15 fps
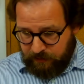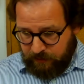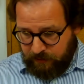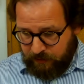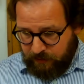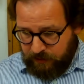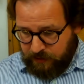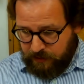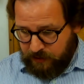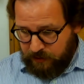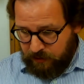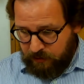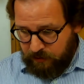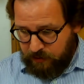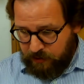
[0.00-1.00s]
Right?
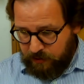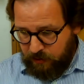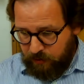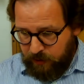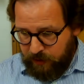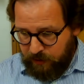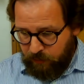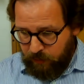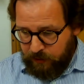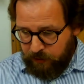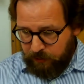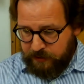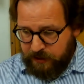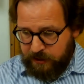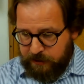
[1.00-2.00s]
So, so we, we don't
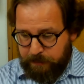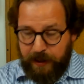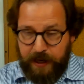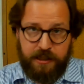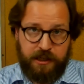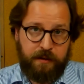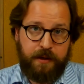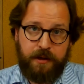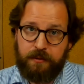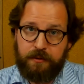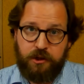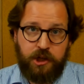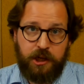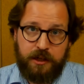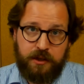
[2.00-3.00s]
despise or we don't
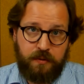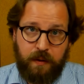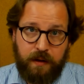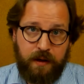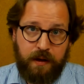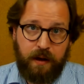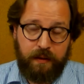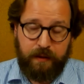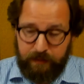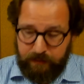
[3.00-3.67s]
judge one another.